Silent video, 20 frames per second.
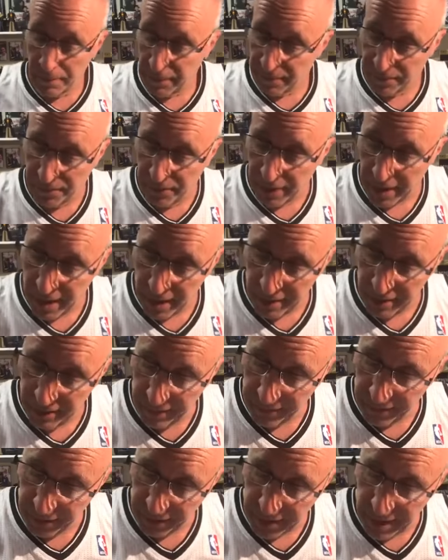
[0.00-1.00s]
Forget it.
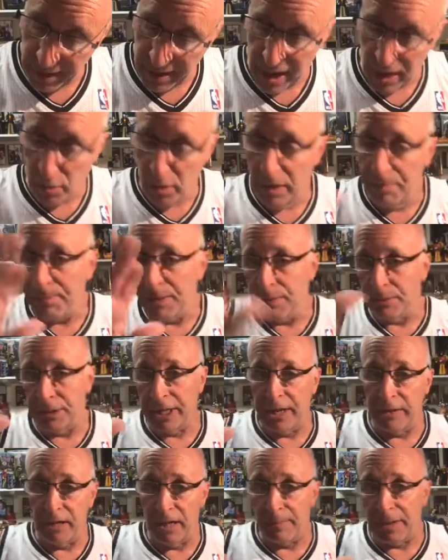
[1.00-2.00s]
Forget it. I don't want people to
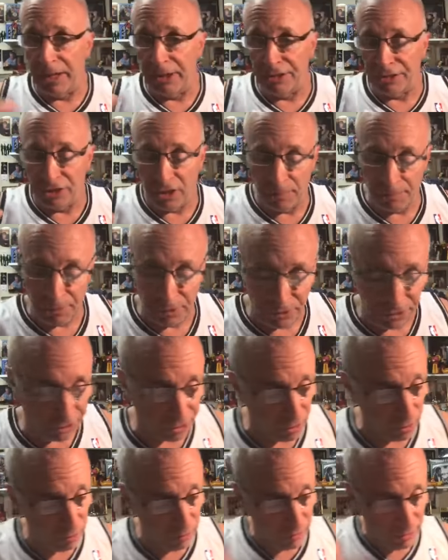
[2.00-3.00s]
hear anybody's numbers,
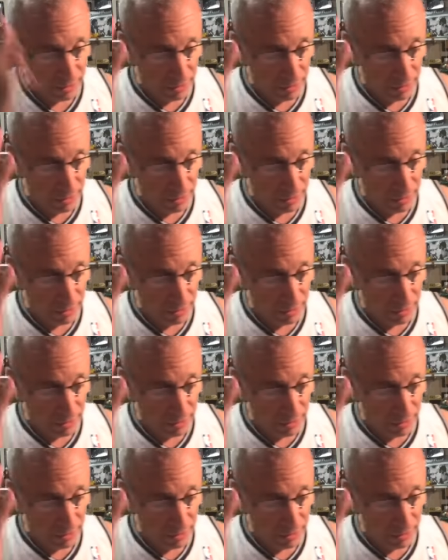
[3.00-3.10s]
so